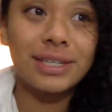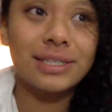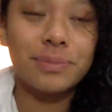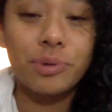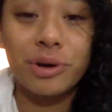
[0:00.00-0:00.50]

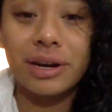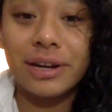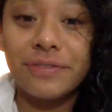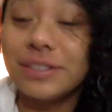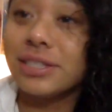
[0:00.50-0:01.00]
It's important.
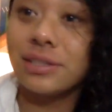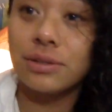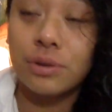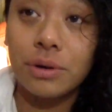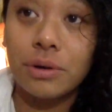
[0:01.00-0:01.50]
If this is a
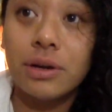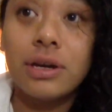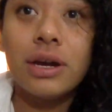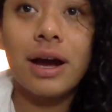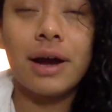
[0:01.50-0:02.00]
goal,
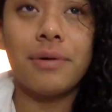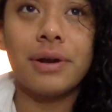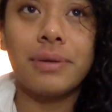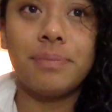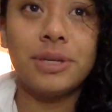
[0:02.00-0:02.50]
I
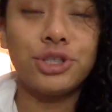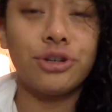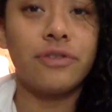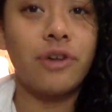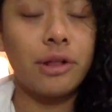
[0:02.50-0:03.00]
want to be sure
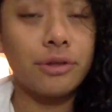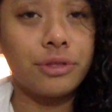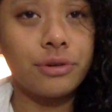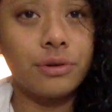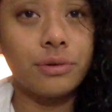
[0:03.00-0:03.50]
to follow
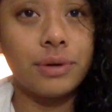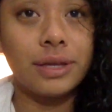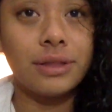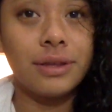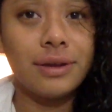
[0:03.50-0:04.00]
through
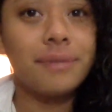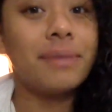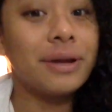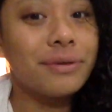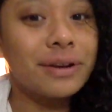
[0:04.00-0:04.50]
with
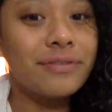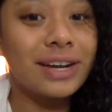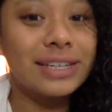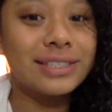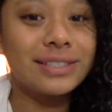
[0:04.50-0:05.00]
my own
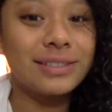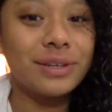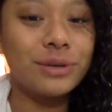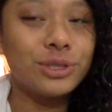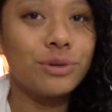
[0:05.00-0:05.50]
advice,
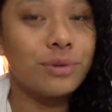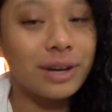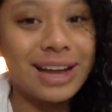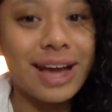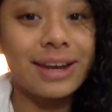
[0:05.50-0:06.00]
to
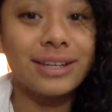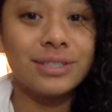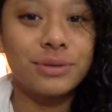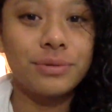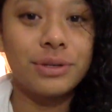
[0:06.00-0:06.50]
work at it,
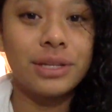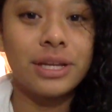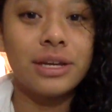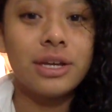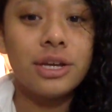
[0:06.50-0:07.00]
to
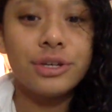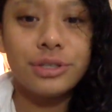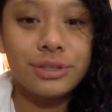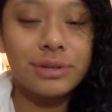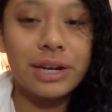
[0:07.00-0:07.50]
really
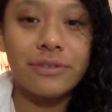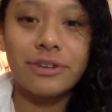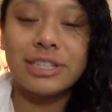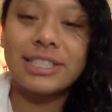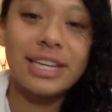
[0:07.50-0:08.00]
do
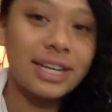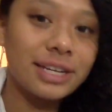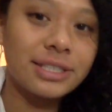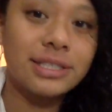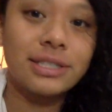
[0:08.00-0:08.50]
whatever it
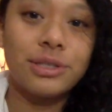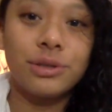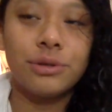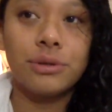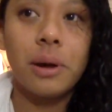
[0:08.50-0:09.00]
takes
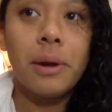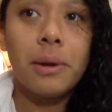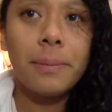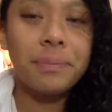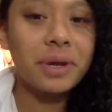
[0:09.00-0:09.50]
to
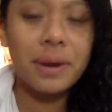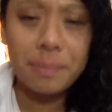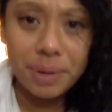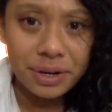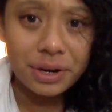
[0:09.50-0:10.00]

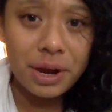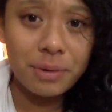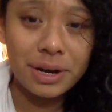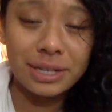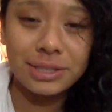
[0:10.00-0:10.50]
become better at
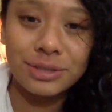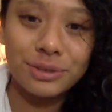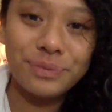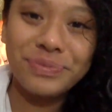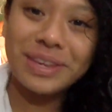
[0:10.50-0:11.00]
what I
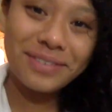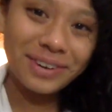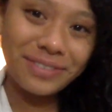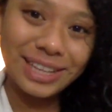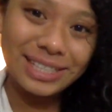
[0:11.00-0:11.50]
do. Even
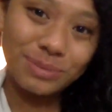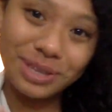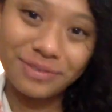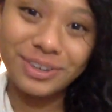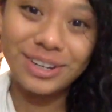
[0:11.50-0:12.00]
if that's
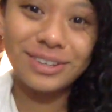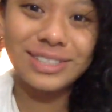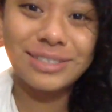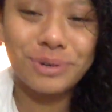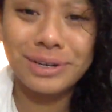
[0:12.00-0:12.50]
making
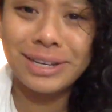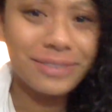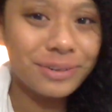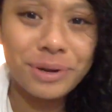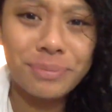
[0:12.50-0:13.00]
videos where
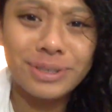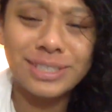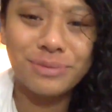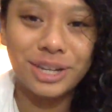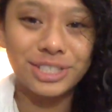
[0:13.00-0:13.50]
even one
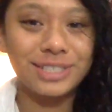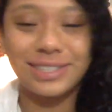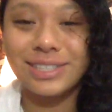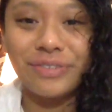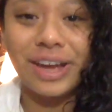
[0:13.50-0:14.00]
person watches,
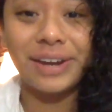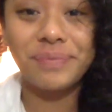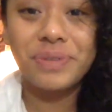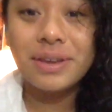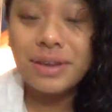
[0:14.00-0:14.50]
it's fine.
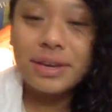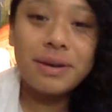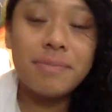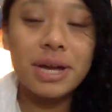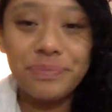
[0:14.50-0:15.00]

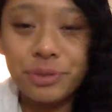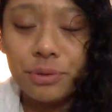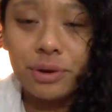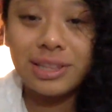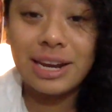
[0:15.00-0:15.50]
But
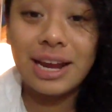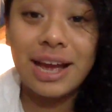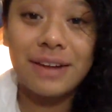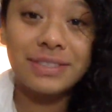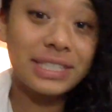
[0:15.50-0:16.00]
the word that I
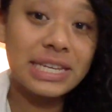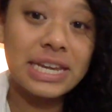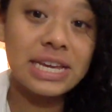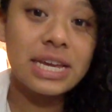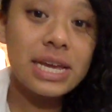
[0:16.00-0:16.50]
have
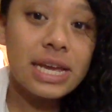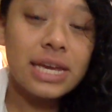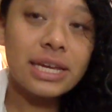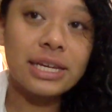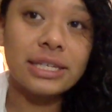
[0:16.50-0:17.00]
today
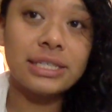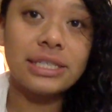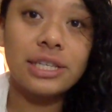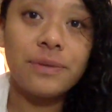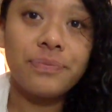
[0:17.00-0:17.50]

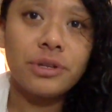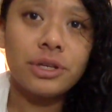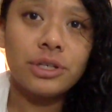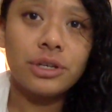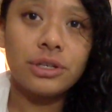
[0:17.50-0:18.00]
is
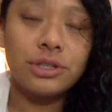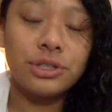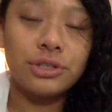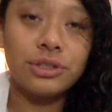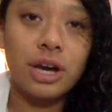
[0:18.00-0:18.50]

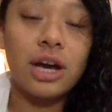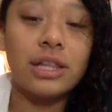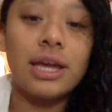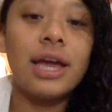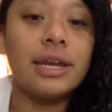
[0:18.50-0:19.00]
to
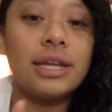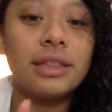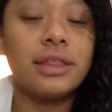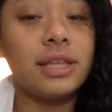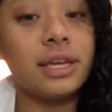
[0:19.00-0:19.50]
not let
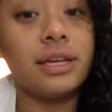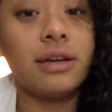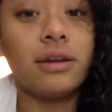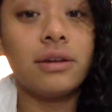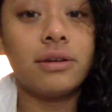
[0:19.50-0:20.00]

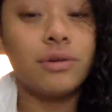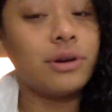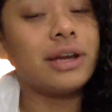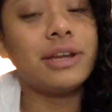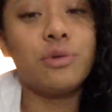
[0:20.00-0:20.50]
anything
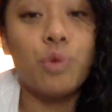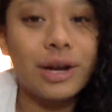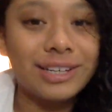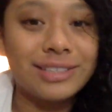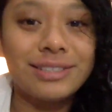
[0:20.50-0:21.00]
or
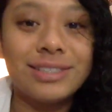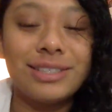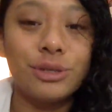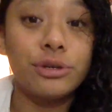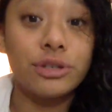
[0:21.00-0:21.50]
anyone
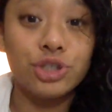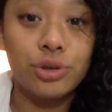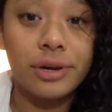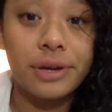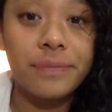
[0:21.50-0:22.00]
steal your
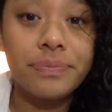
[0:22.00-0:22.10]
joy.